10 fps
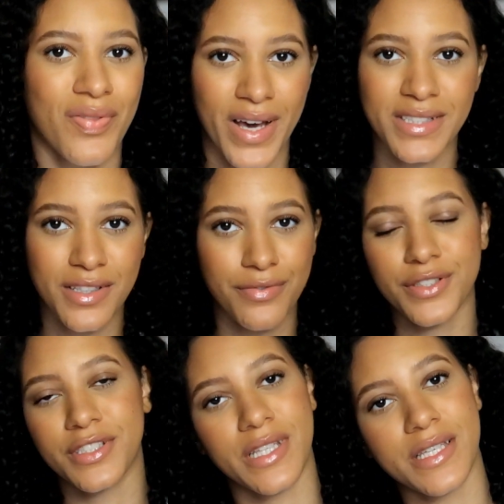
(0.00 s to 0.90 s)
That's it
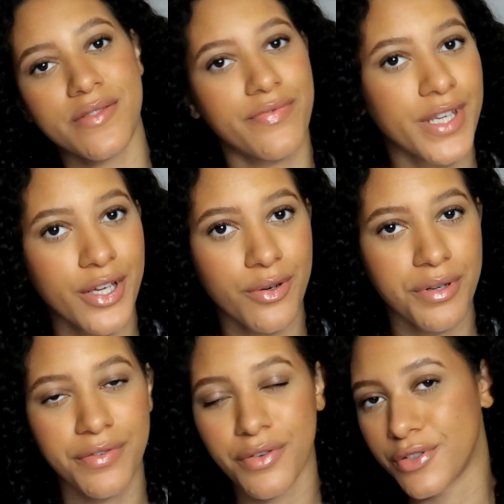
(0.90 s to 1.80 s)
for today's video.
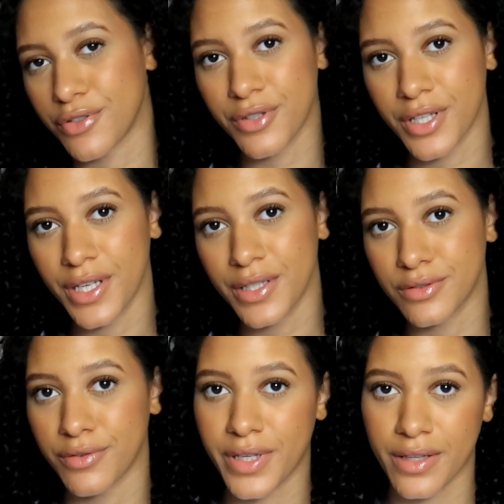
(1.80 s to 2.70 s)
If you enjoyed it,
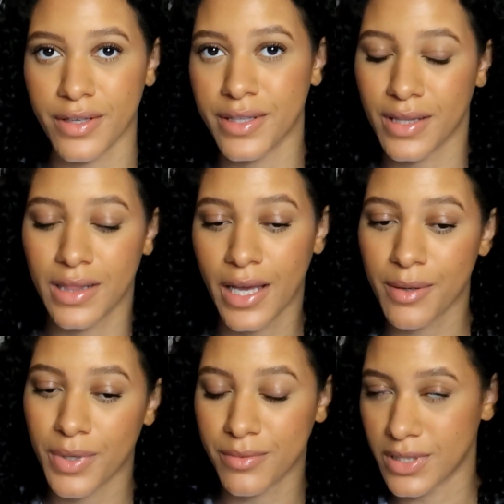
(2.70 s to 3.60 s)
don't forget to hit the
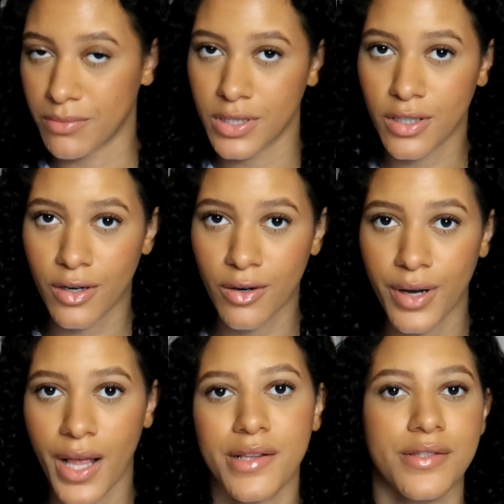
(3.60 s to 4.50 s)
like button down
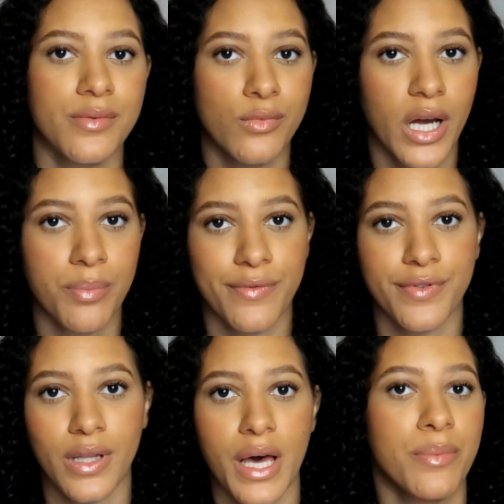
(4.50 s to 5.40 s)
below and subscribe
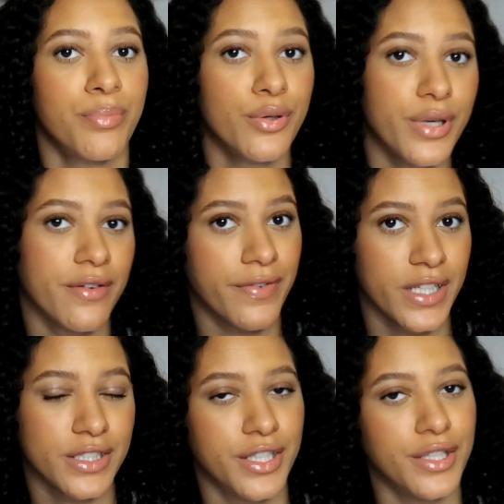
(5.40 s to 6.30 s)
if you like beauty and
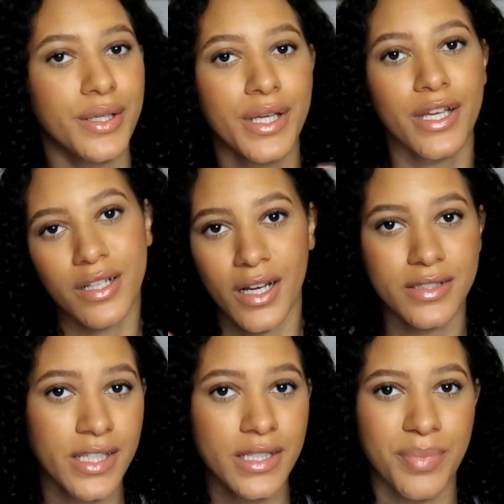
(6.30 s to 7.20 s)
fashion
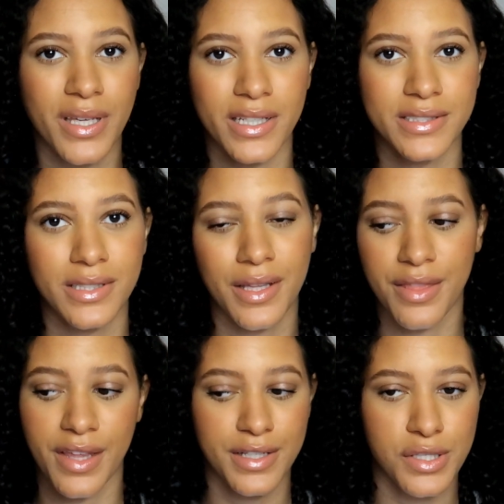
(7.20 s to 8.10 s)
content, because
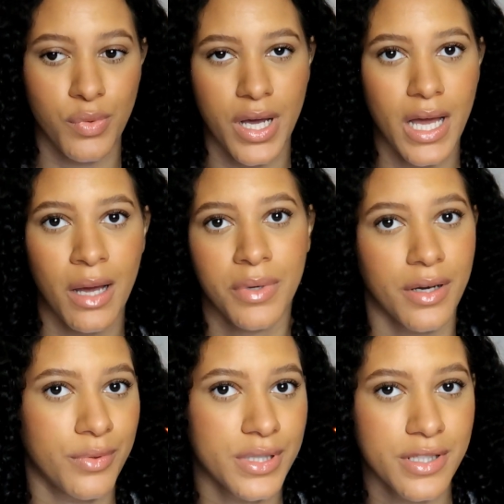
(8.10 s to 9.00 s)
that is what I'm
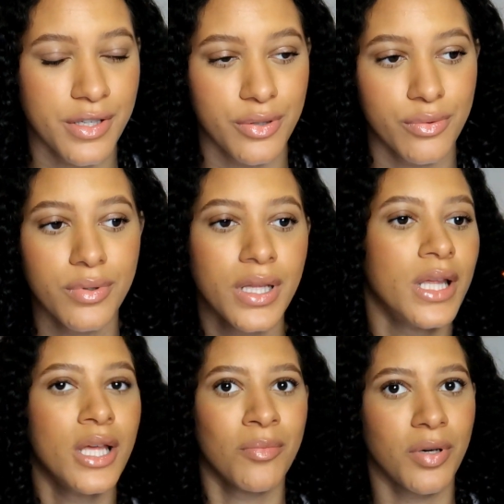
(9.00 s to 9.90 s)
going to
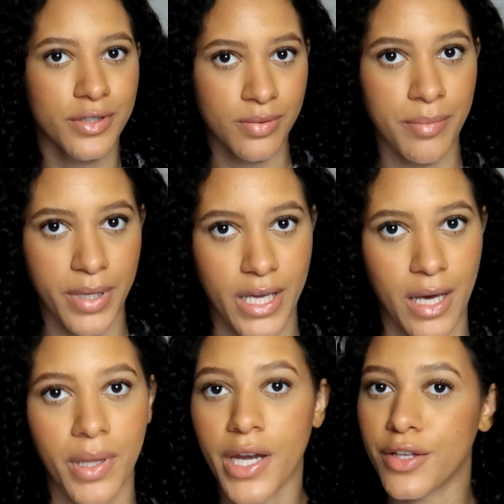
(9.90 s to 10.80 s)
post my
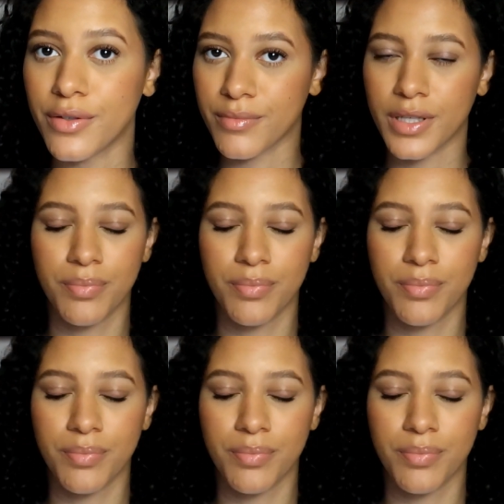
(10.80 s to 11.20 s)
makeup and I